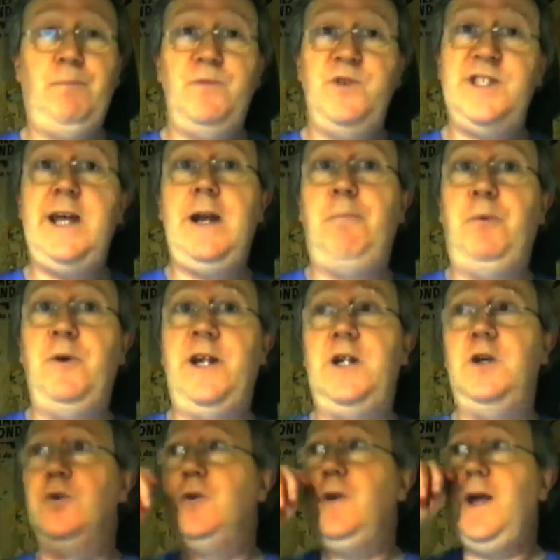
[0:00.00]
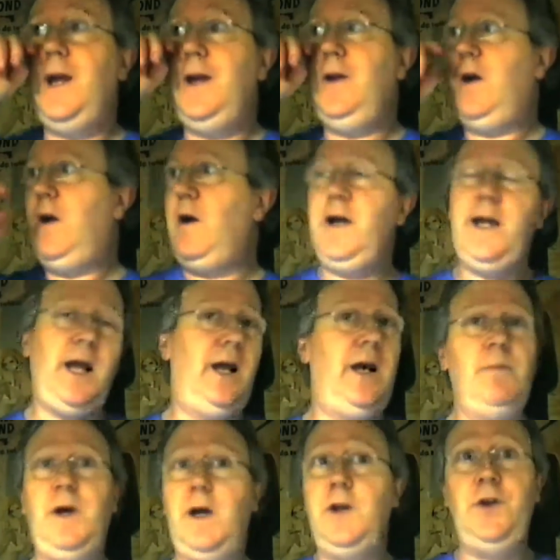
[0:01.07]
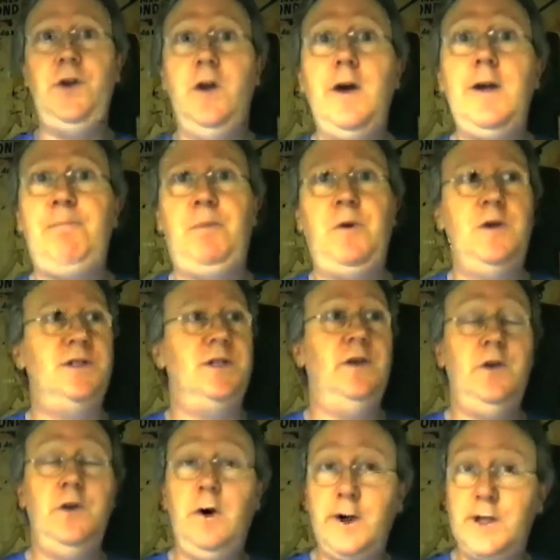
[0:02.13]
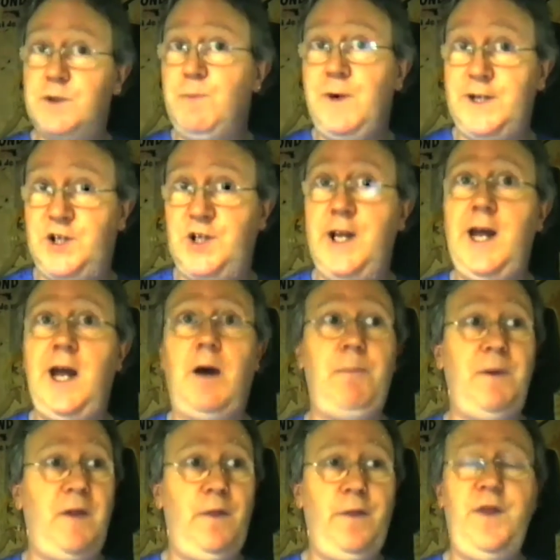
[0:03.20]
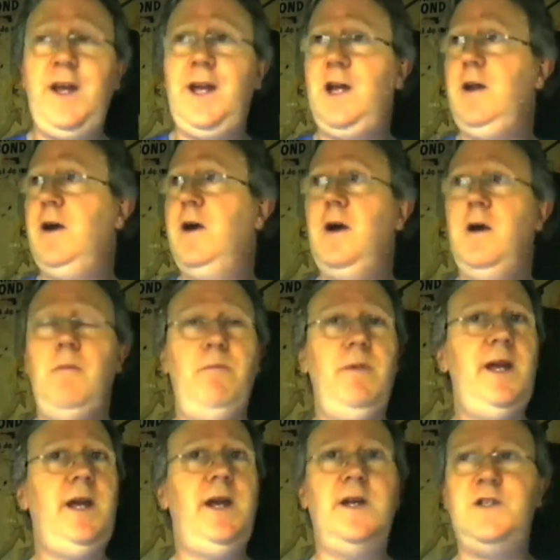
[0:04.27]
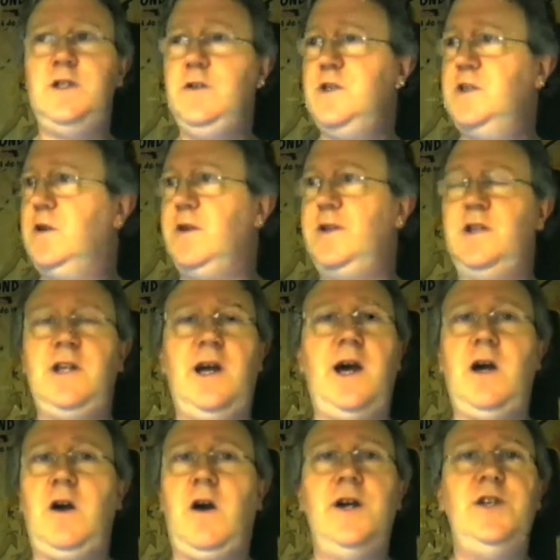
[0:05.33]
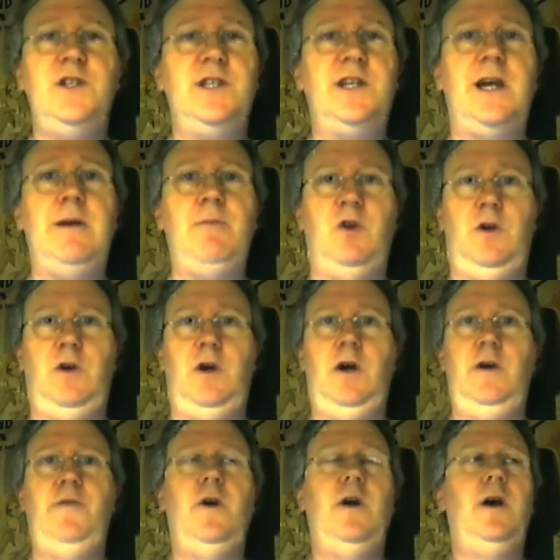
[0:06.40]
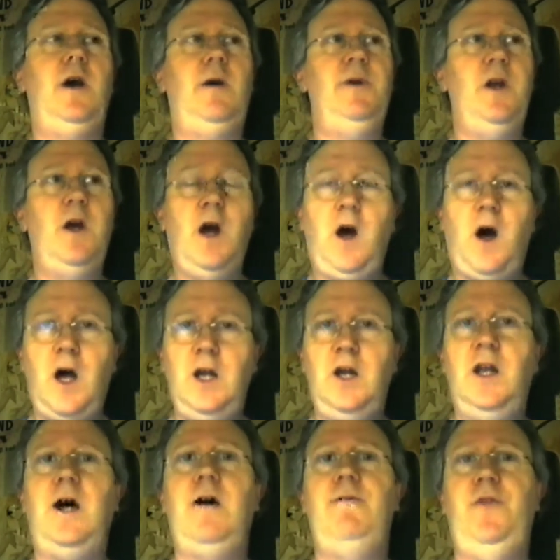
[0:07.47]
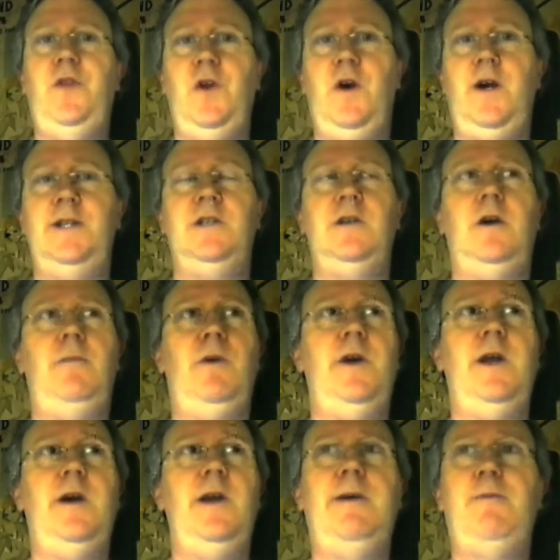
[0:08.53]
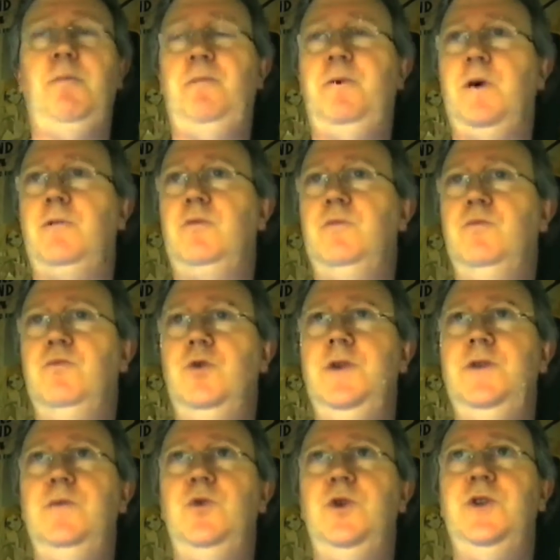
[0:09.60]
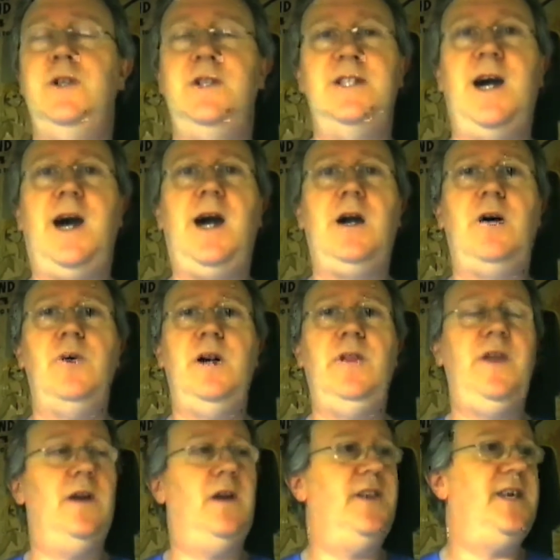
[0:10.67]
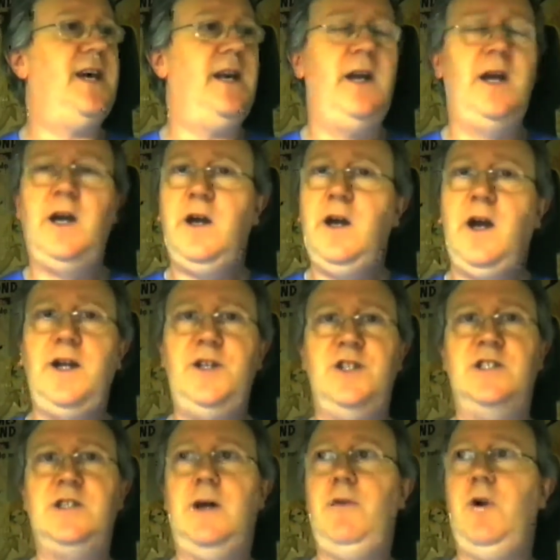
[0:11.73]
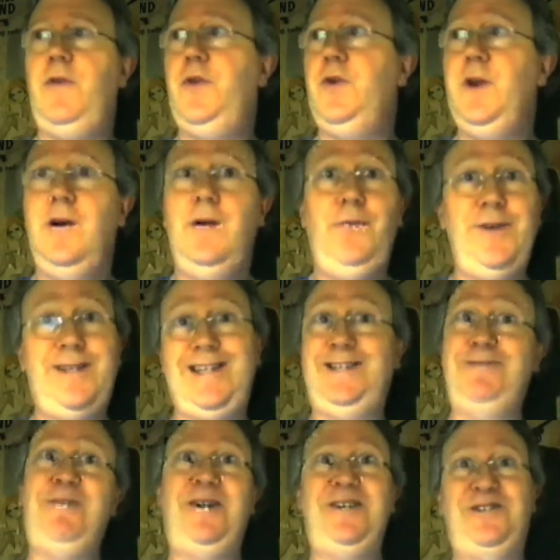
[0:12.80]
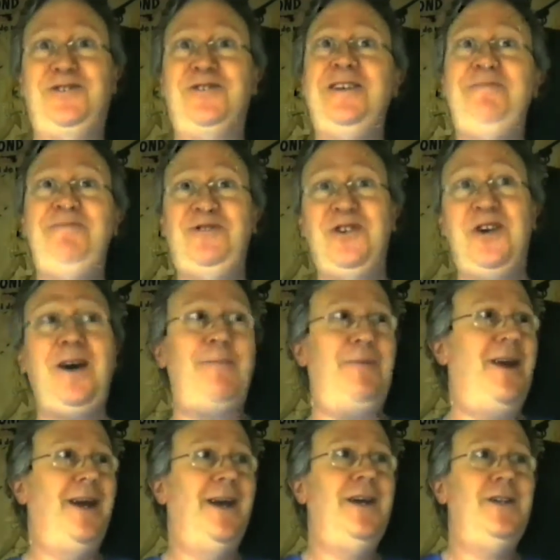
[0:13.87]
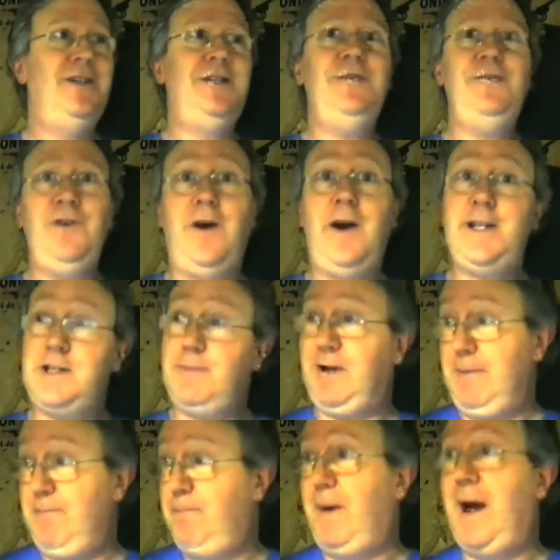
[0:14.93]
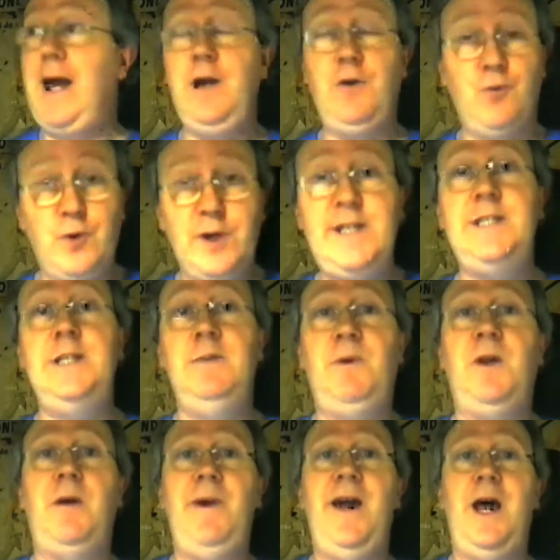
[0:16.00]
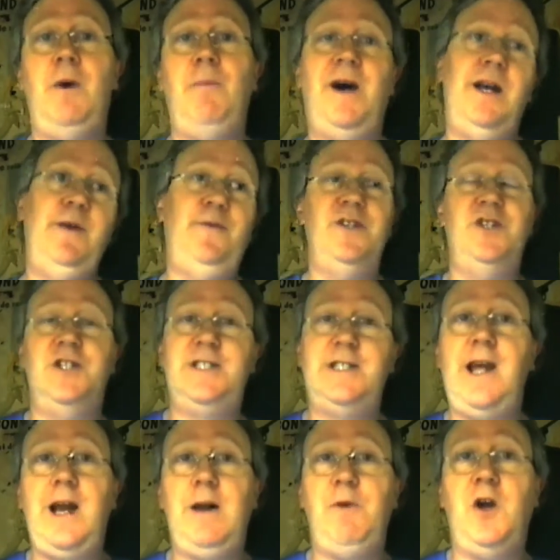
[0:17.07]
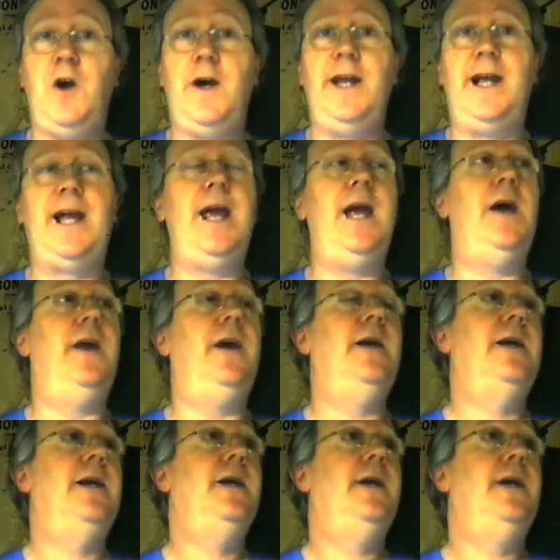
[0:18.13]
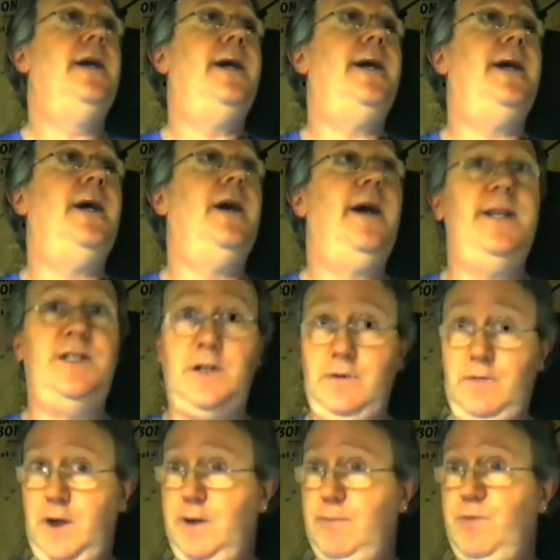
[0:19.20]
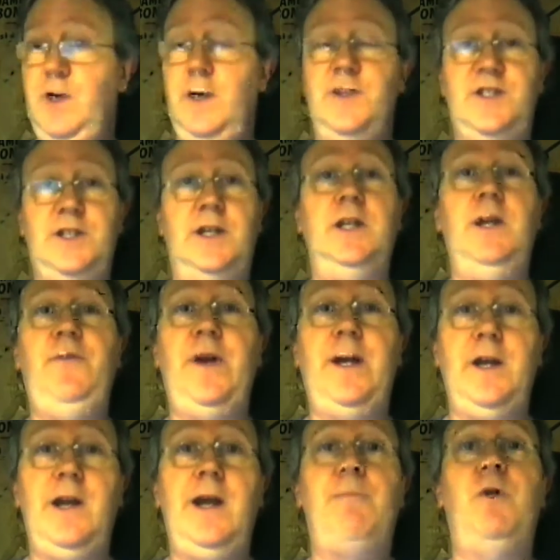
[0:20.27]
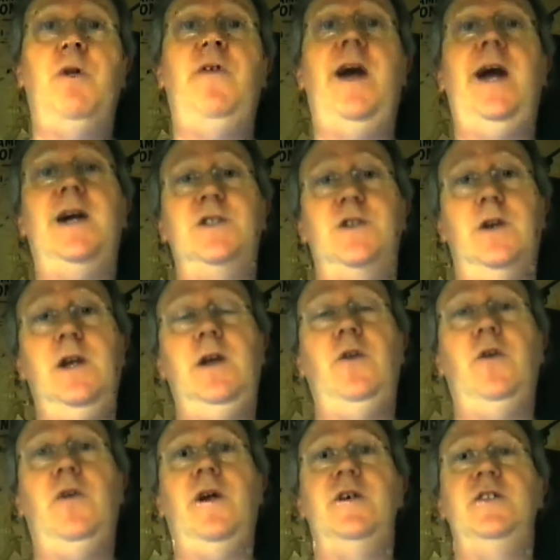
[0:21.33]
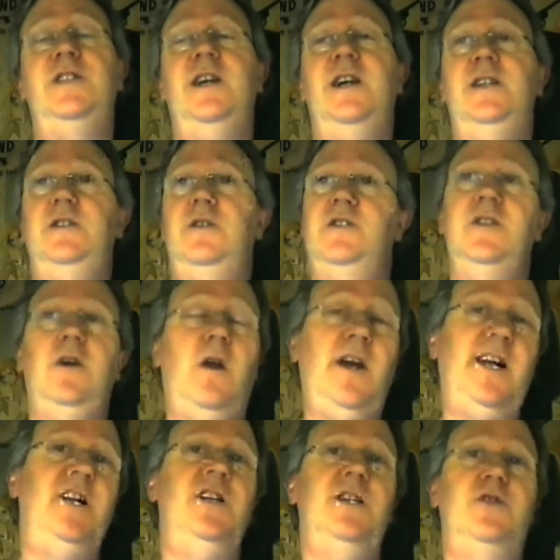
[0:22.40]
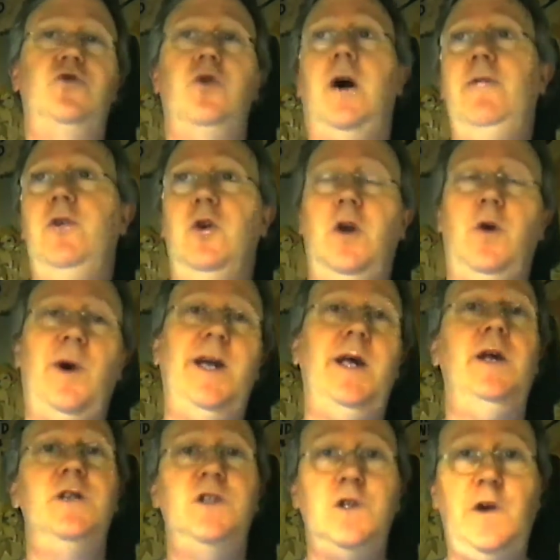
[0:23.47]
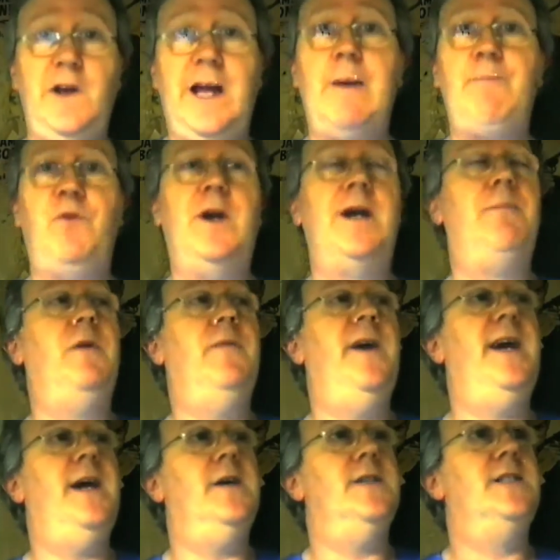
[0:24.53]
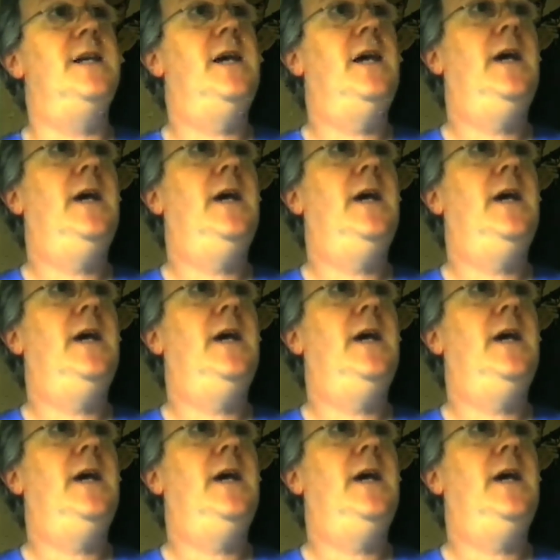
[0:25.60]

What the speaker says: sounded pretty cool, and I am a night person. Not as much now, but then, man, as soon as it got dark, I just came alive. I mean, I love the night time. I don't have a problem with the dark or anything like that. I just love it. I thought, this is my dream job. 2 nights, I'm getting paid a reasonable amount of money for just standing behind a counter. It's a you know, significant number of hours on either of those days, so it's not like you're just driving all the way in and turning up for a couple of hours,